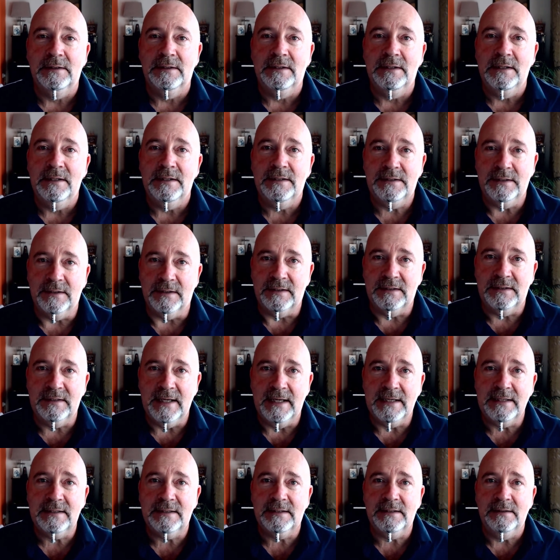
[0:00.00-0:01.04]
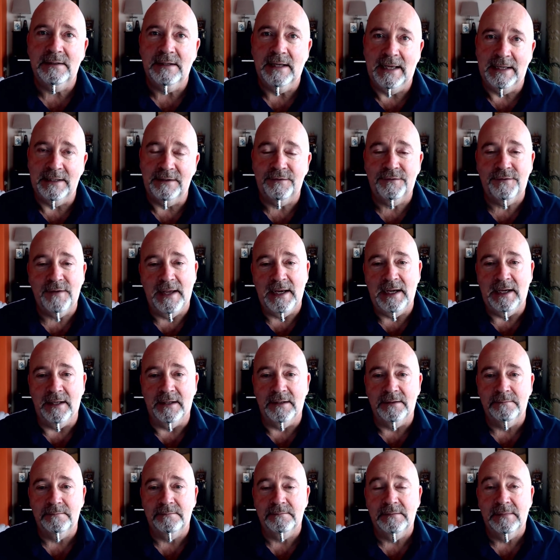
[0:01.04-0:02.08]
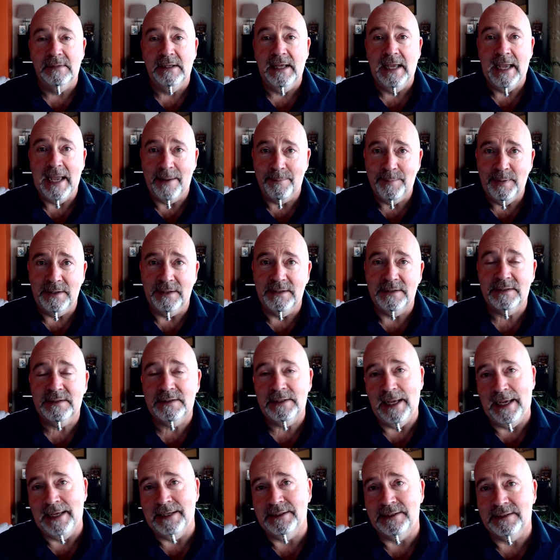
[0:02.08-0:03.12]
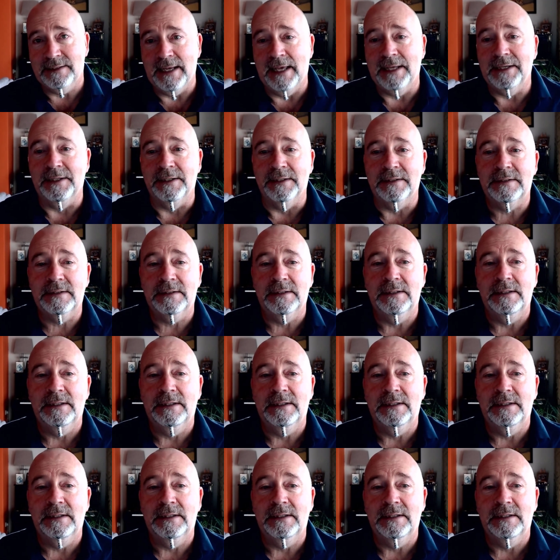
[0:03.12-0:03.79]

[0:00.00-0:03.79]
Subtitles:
success and failure, happiness and sadness.